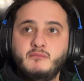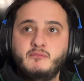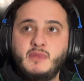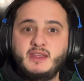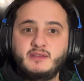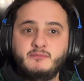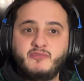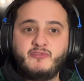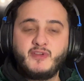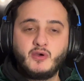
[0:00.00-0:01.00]
made him
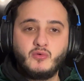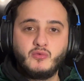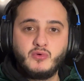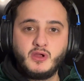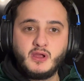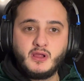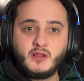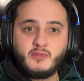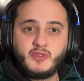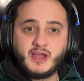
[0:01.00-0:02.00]
feel
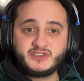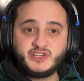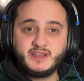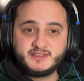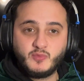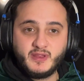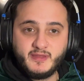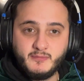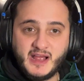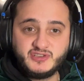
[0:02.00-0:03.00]
that she is with
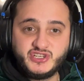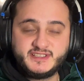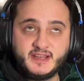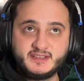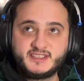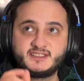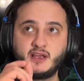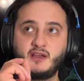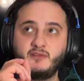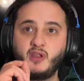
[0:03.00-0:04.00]
him. And she said a
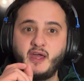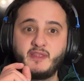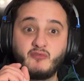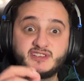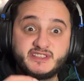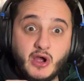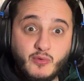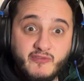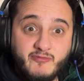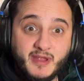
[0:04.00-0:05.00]
certain line that was stuck
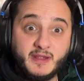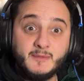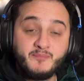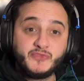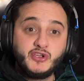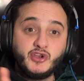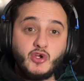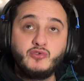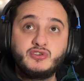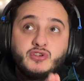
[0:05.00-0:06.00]
with me. You
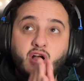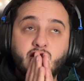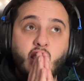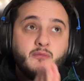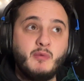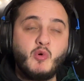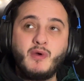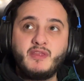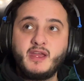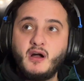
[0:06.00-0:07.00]
know, I can't remember where
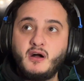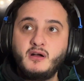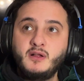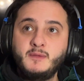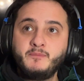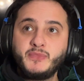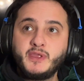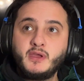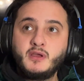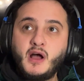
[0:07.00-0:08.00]
they are.
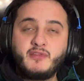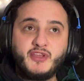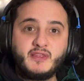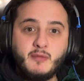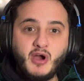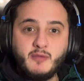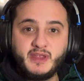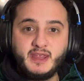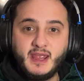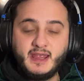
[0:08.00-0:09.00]
I think they might
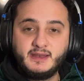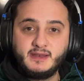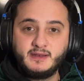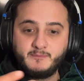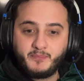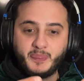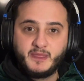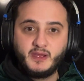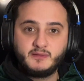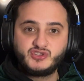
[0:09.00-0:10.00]
be in
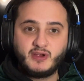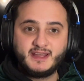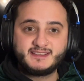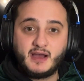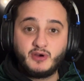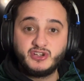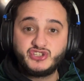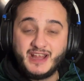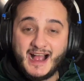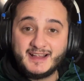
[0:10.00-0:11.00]
the traitor tower.
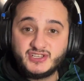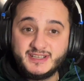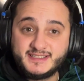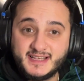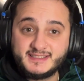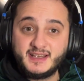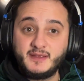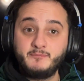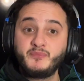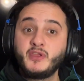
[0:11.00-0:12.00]
She actually says to
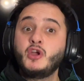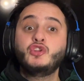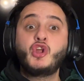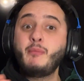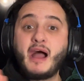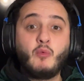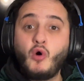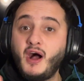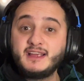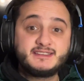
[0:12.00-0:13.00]
him, no matter
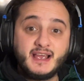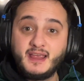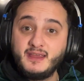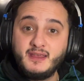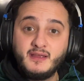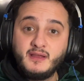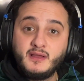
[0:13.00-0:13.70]
what I say,